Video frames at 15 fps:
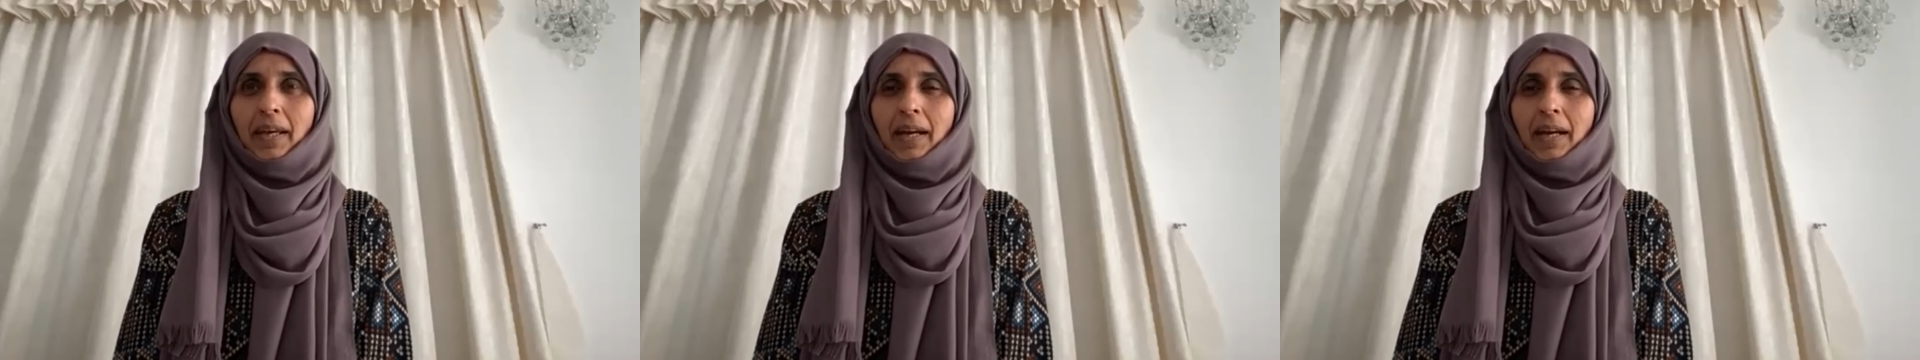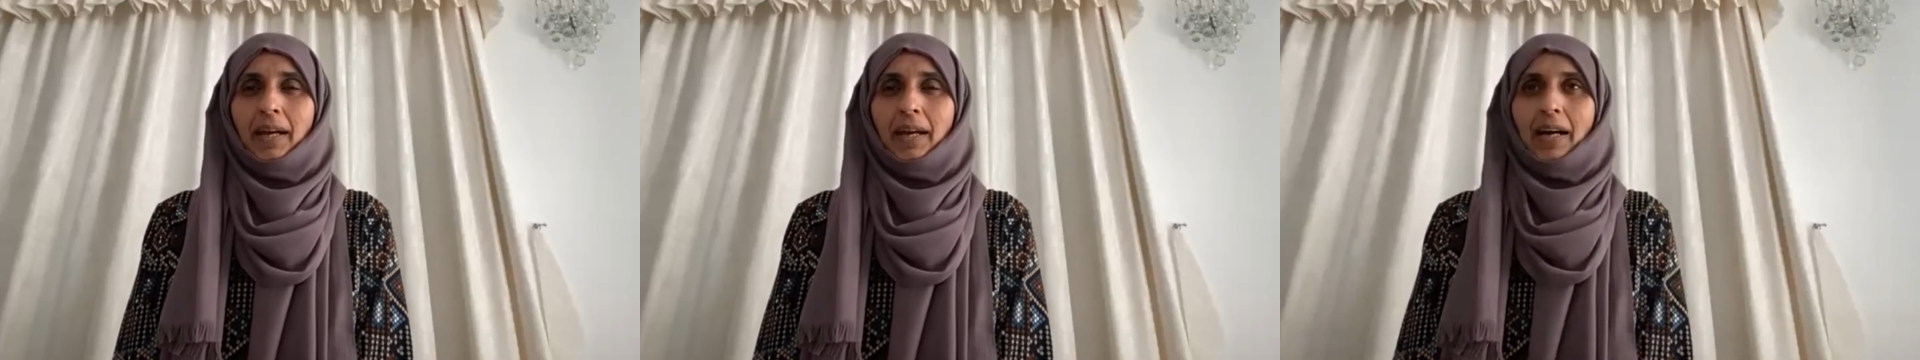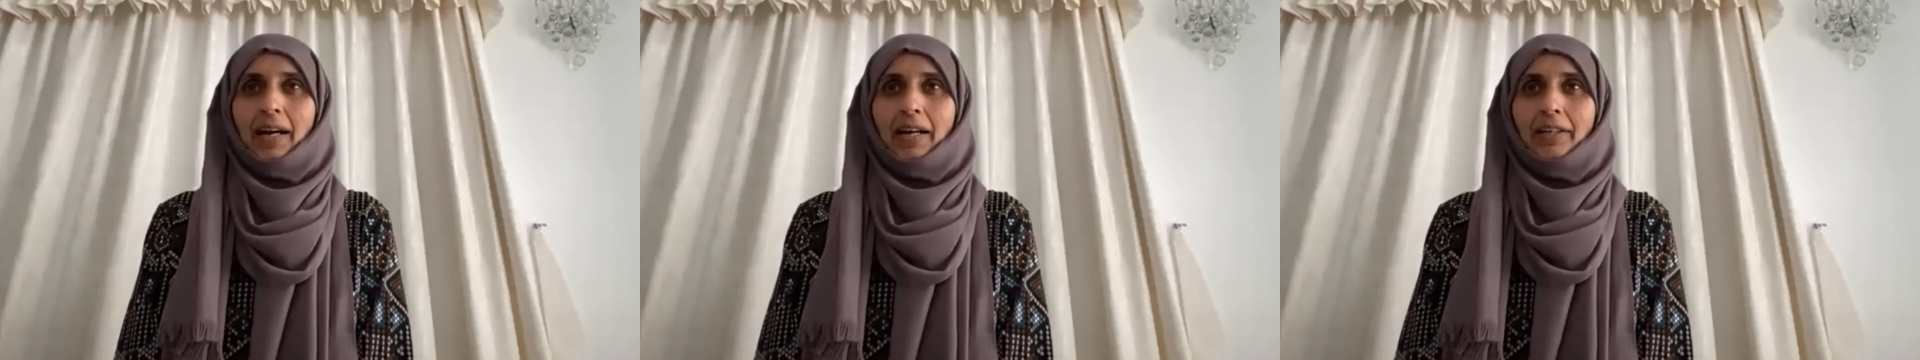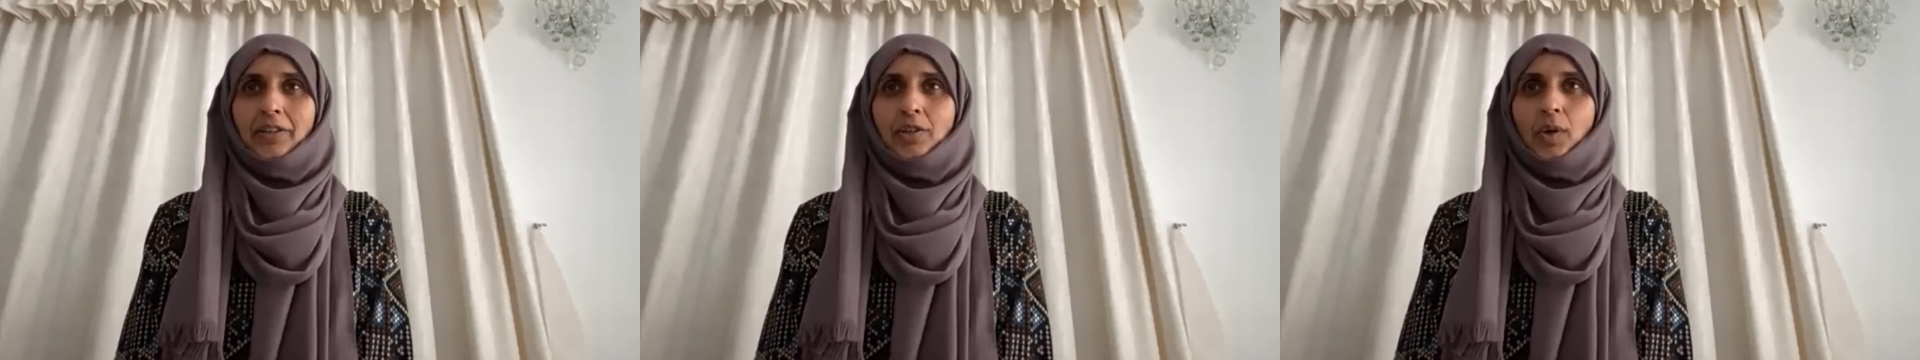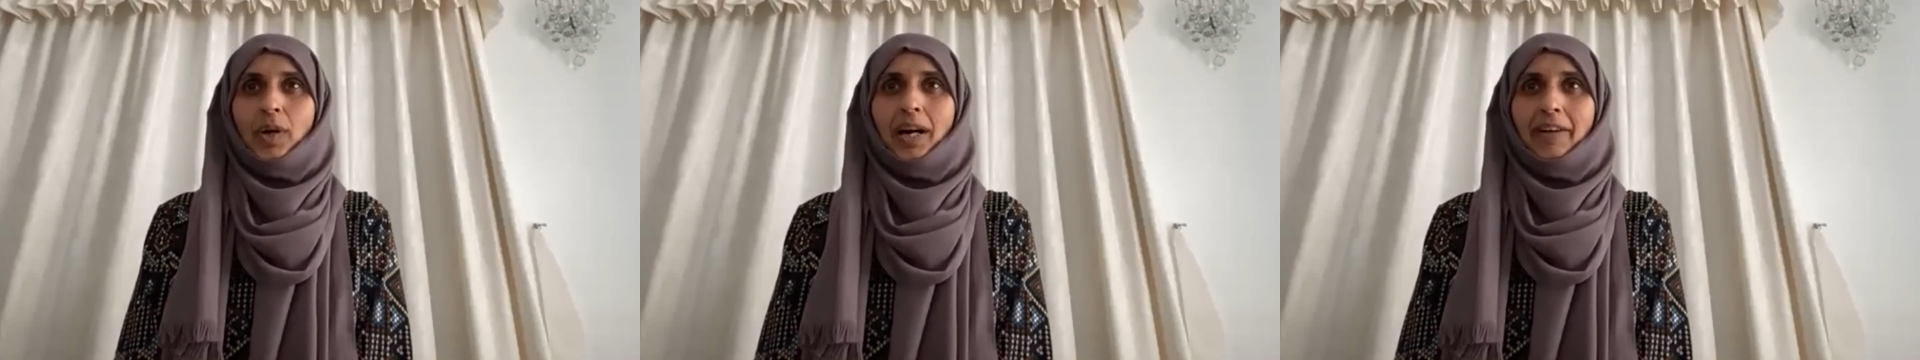and you're
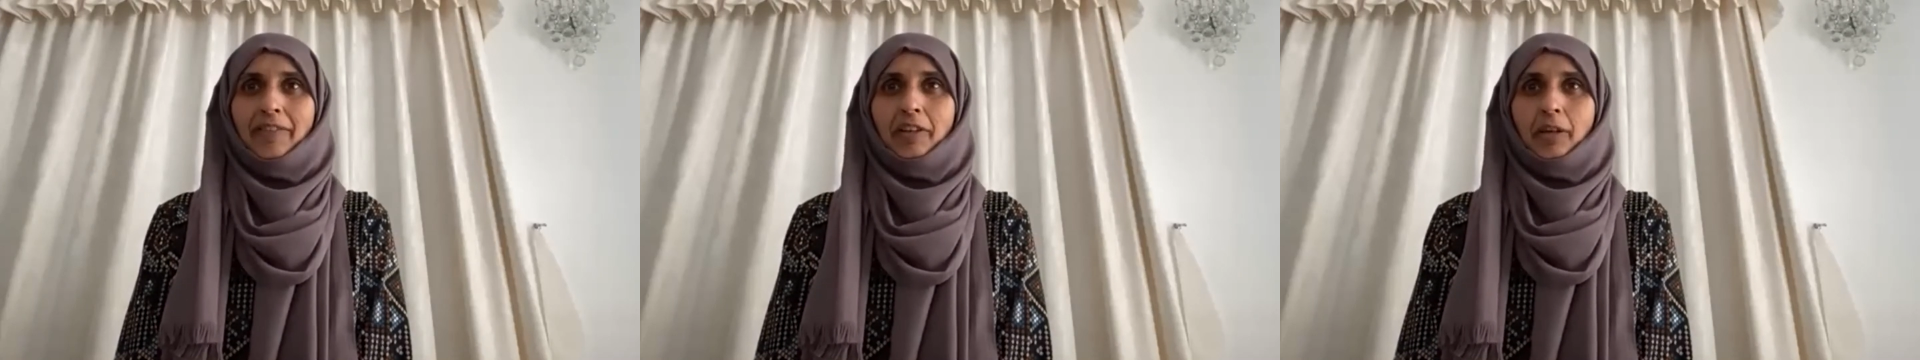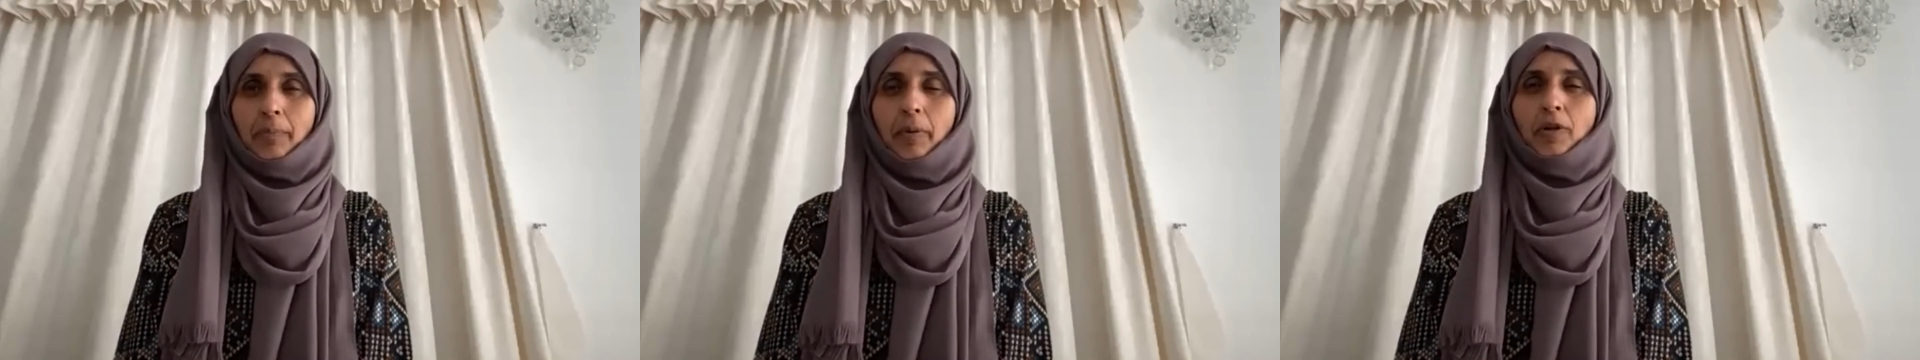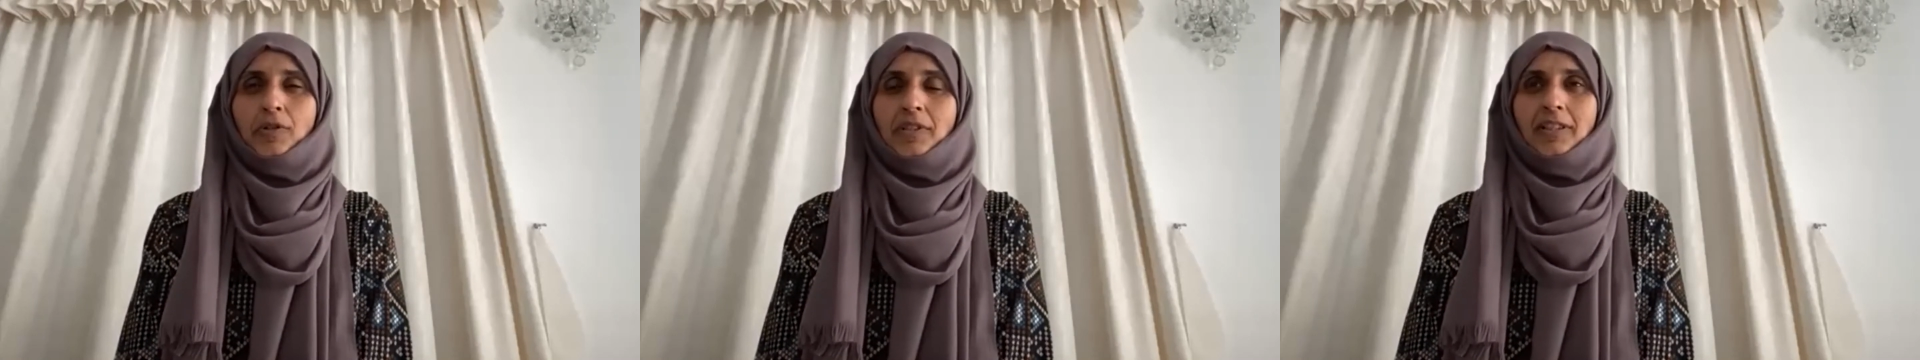having a positive